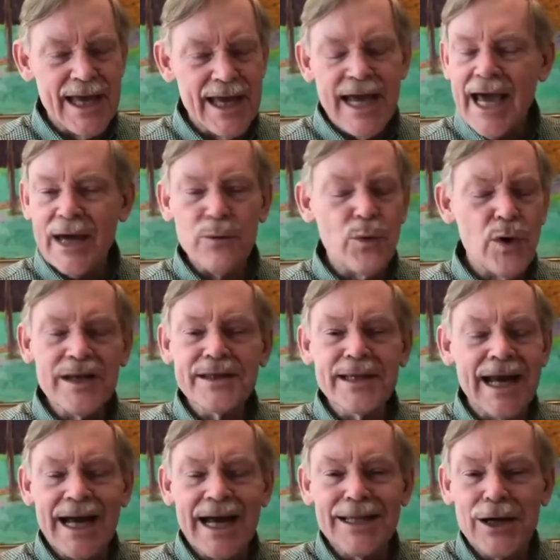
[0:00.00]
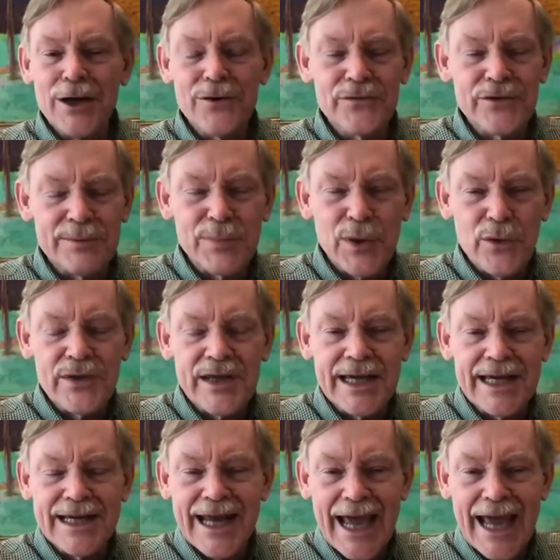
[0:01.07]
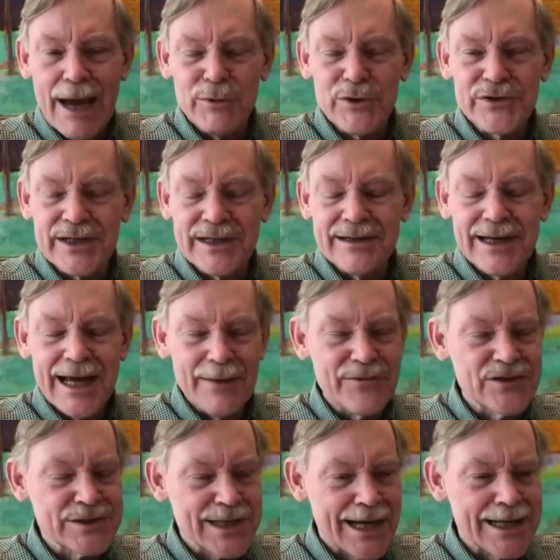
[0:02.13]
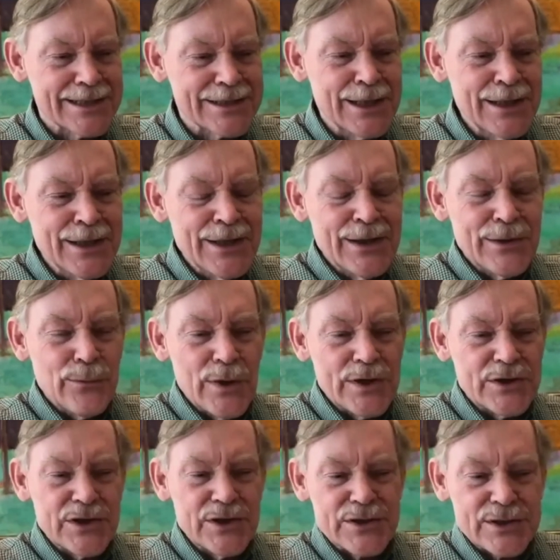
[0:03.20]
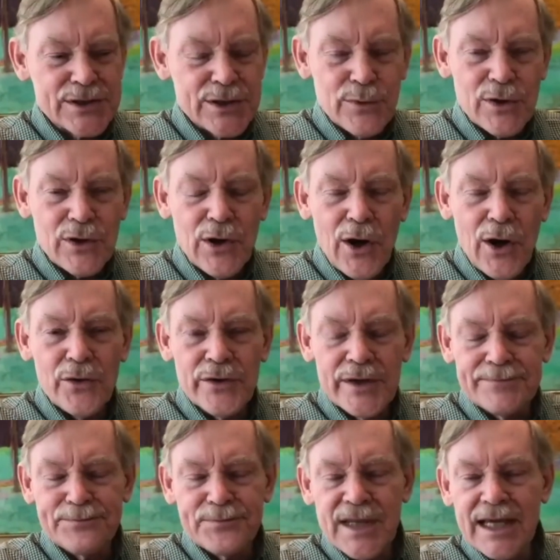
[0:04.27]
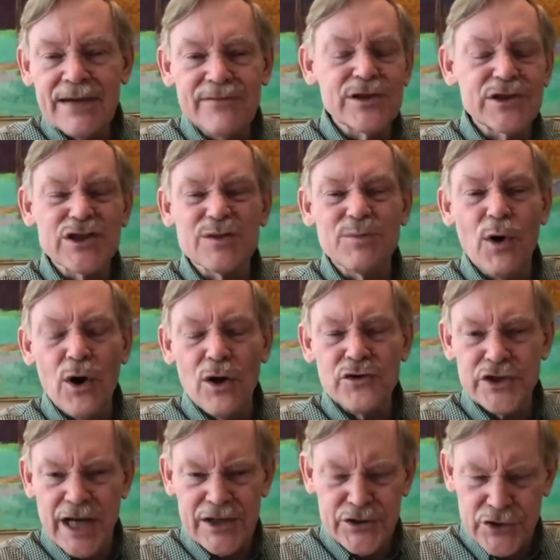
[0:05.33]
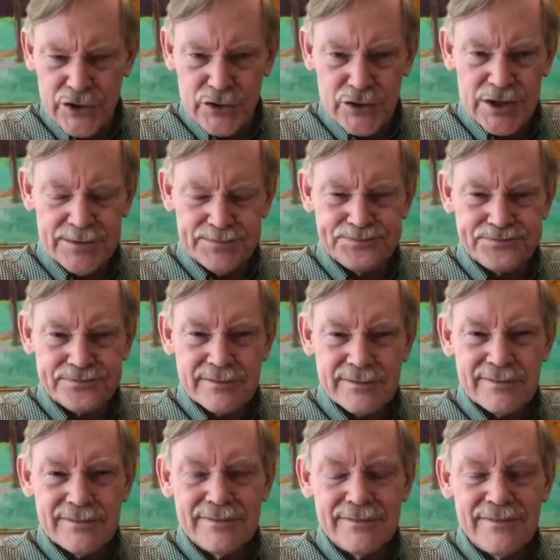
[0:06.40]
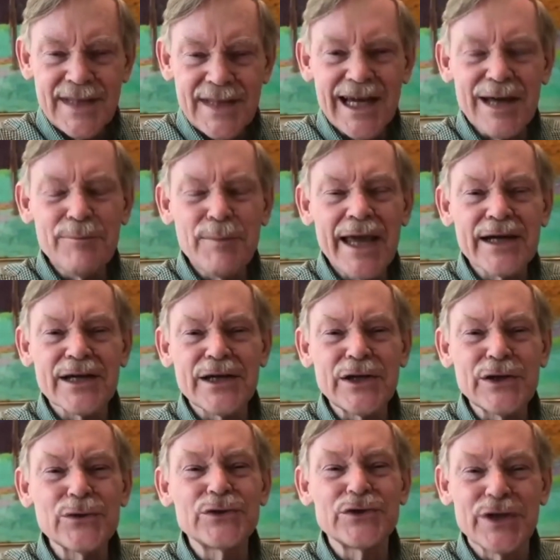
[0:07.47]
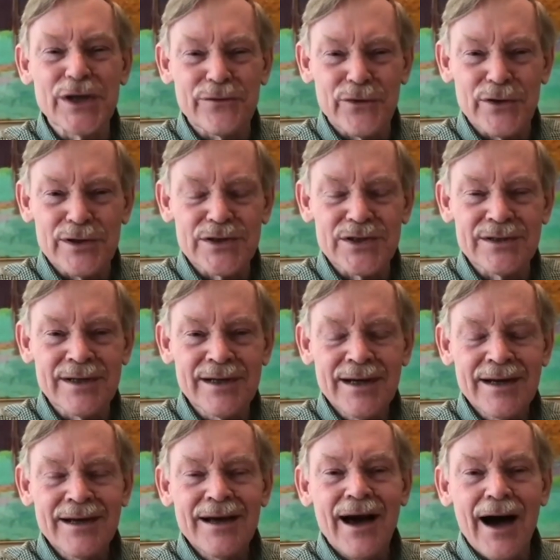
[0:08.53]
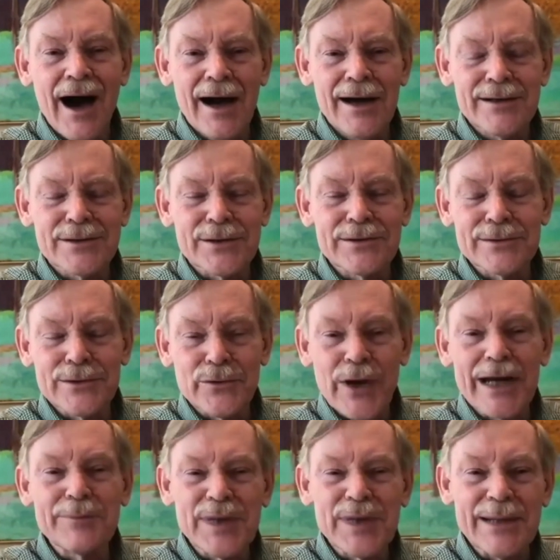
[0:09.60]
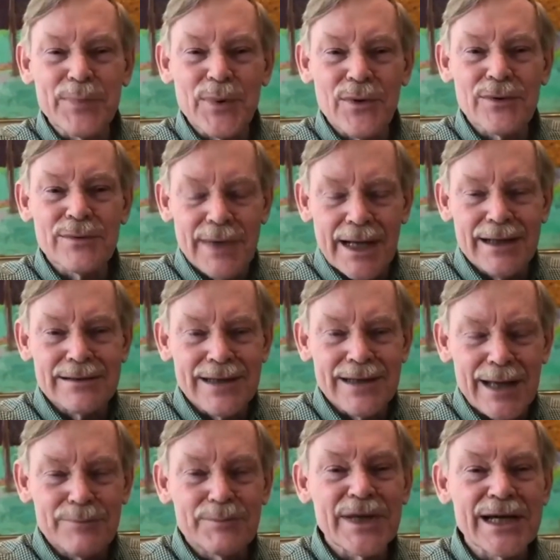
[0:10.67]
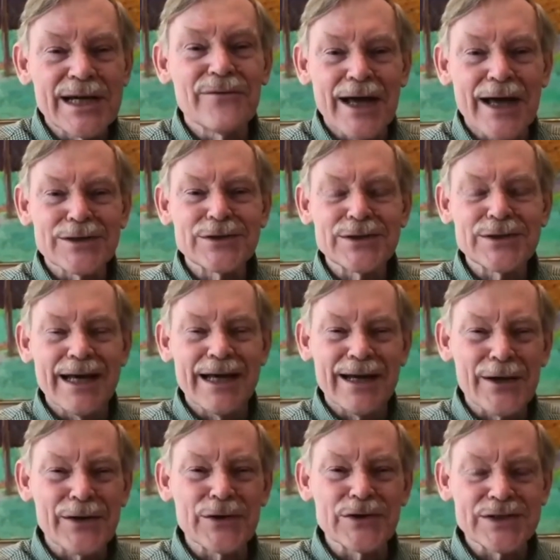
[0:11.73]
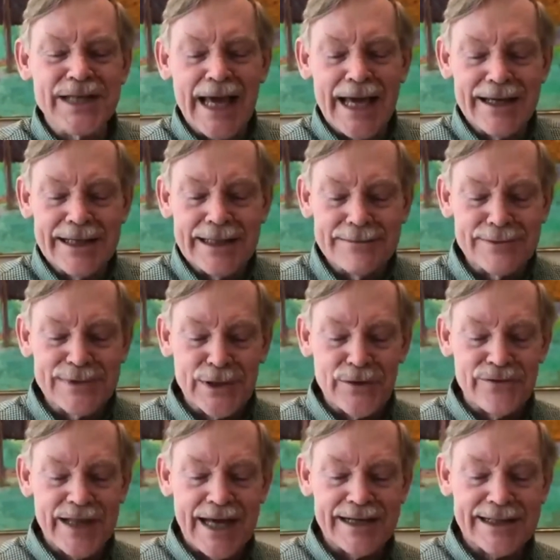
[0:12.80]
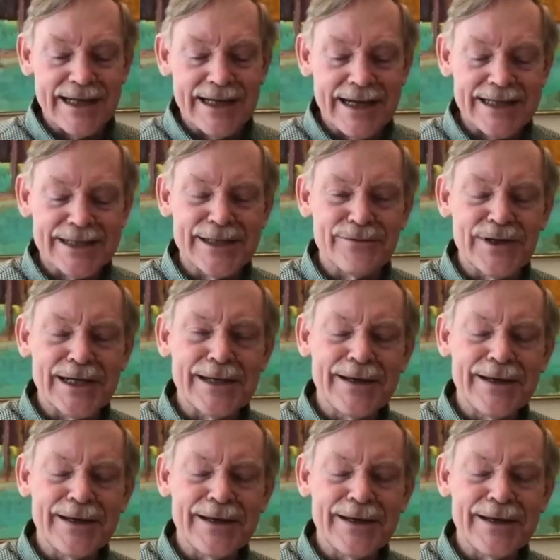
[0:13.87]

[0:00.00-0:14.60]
And one that I love that both he and Hamilton emphasize, which is to recall that even small gestures can make a huge difference on great people and big events, and understanding sort of that connectivity.